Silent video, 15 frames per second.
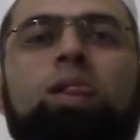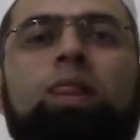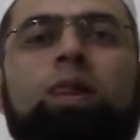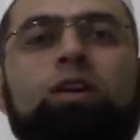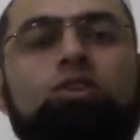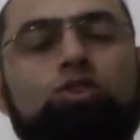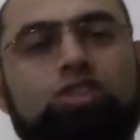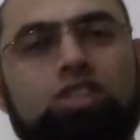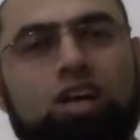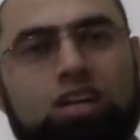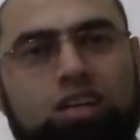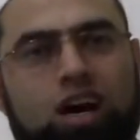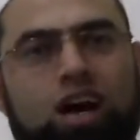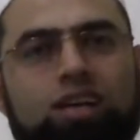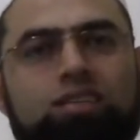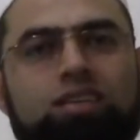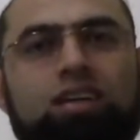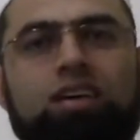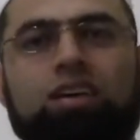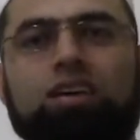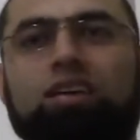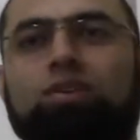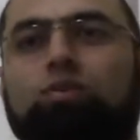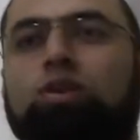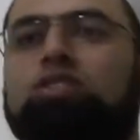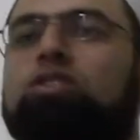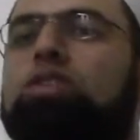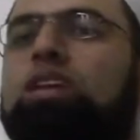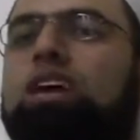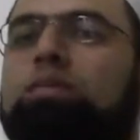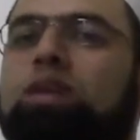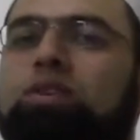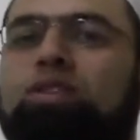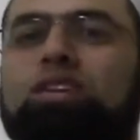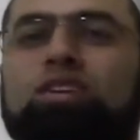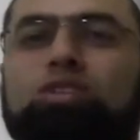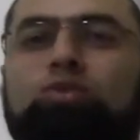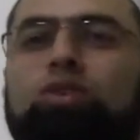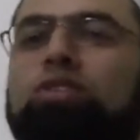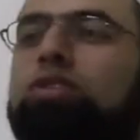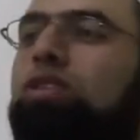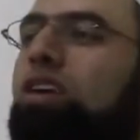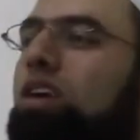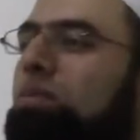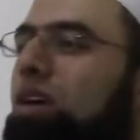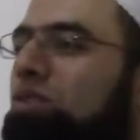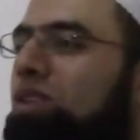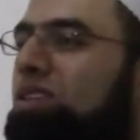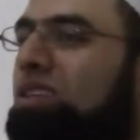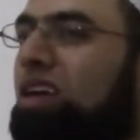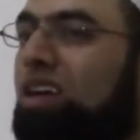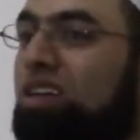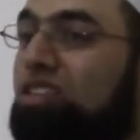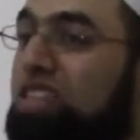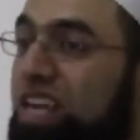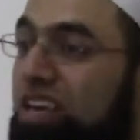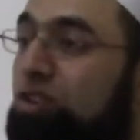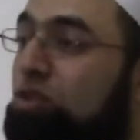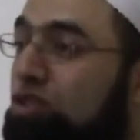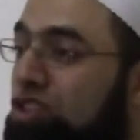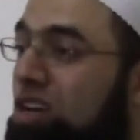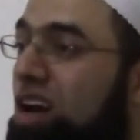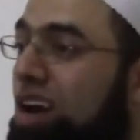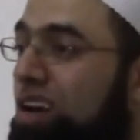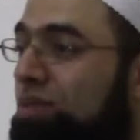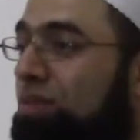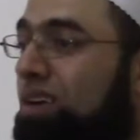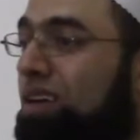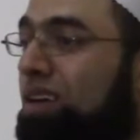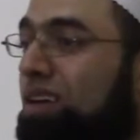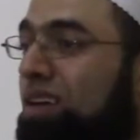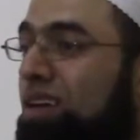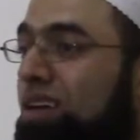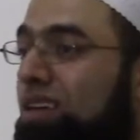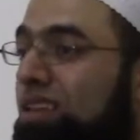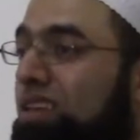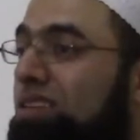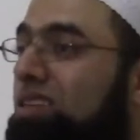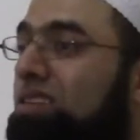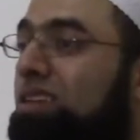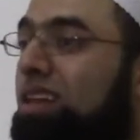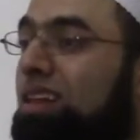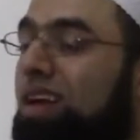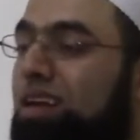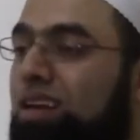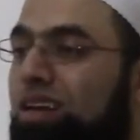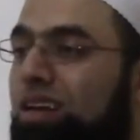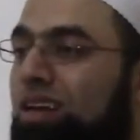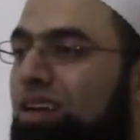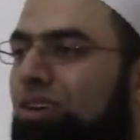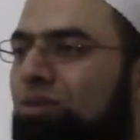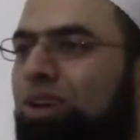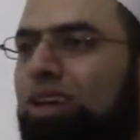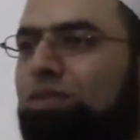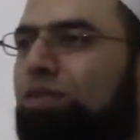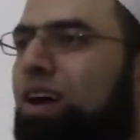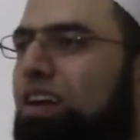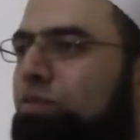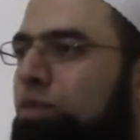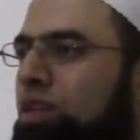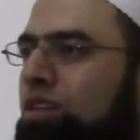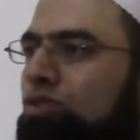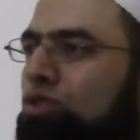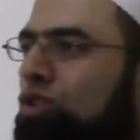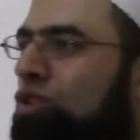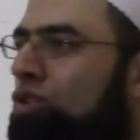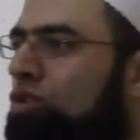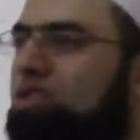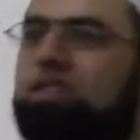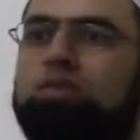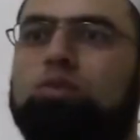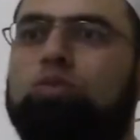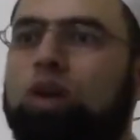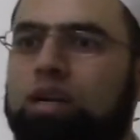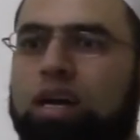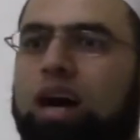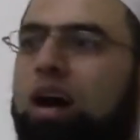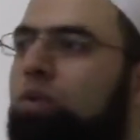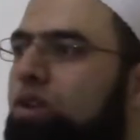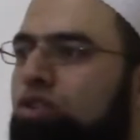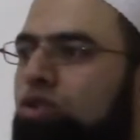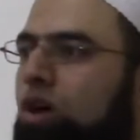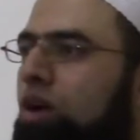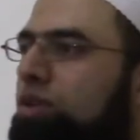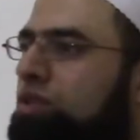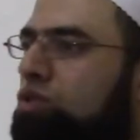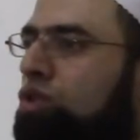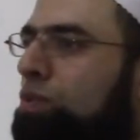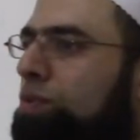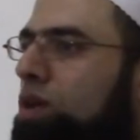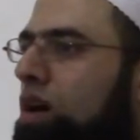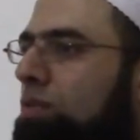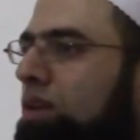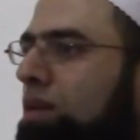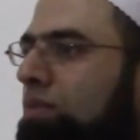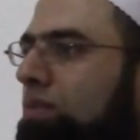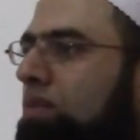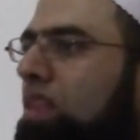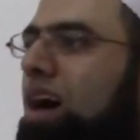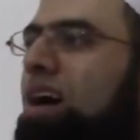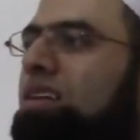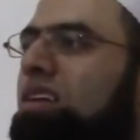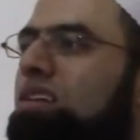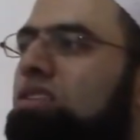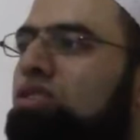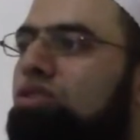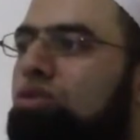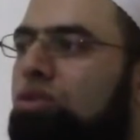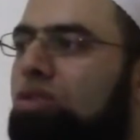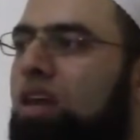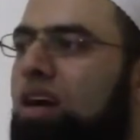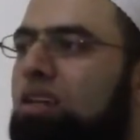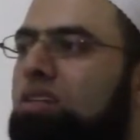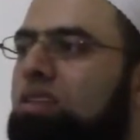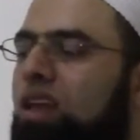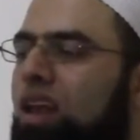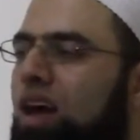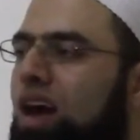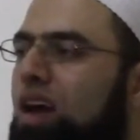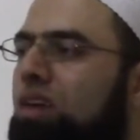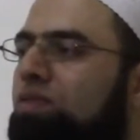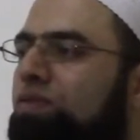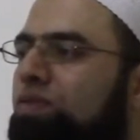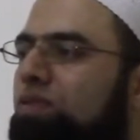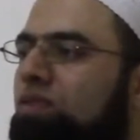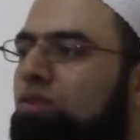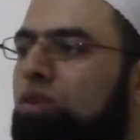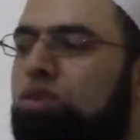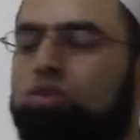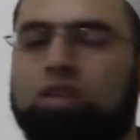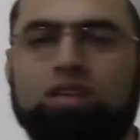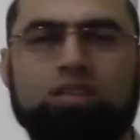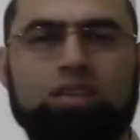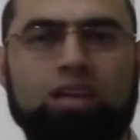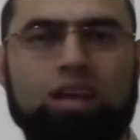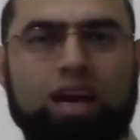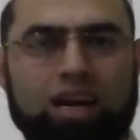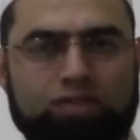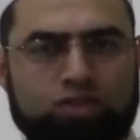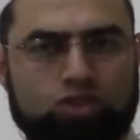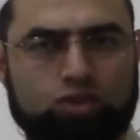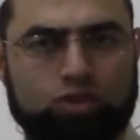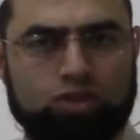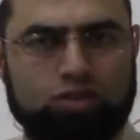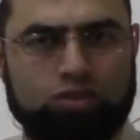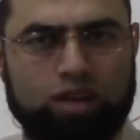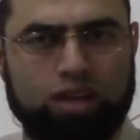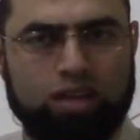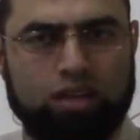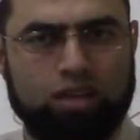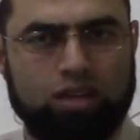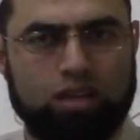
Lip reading: You start asking, what do you think about this? What do you think about this? Take your time. This is not like, well, 5 minutes. No, 1 hour, 2 hours, no problem. That is a life, what do they say? Life choice, right?